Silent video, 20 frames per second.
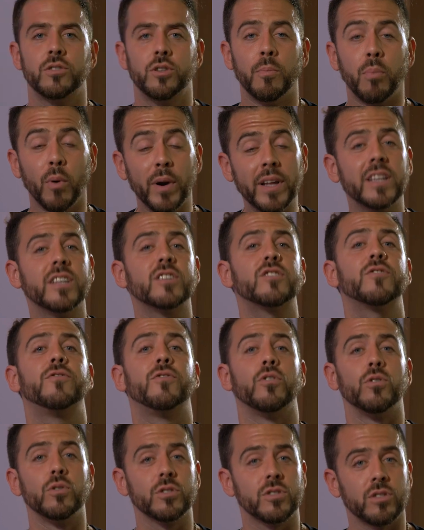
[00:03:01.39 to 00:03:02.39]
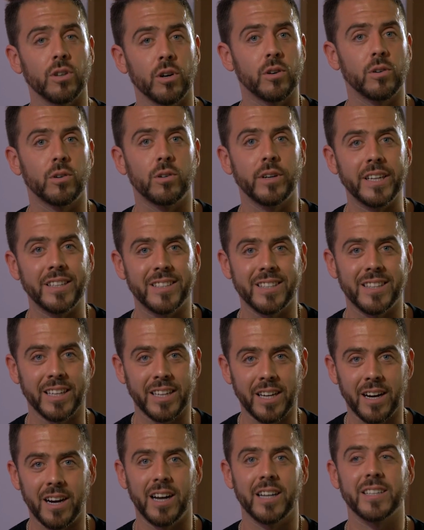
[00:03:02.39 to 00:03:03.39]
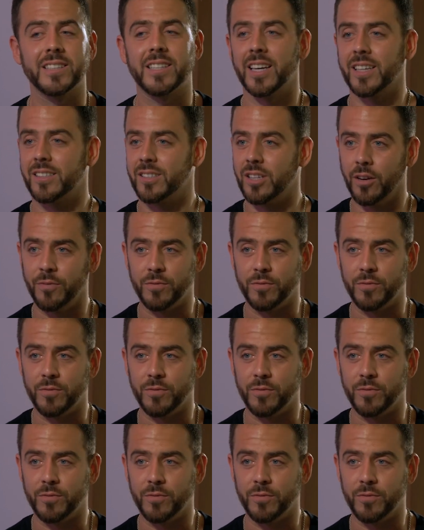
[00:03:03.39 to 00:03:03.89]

To bring this full circle into the context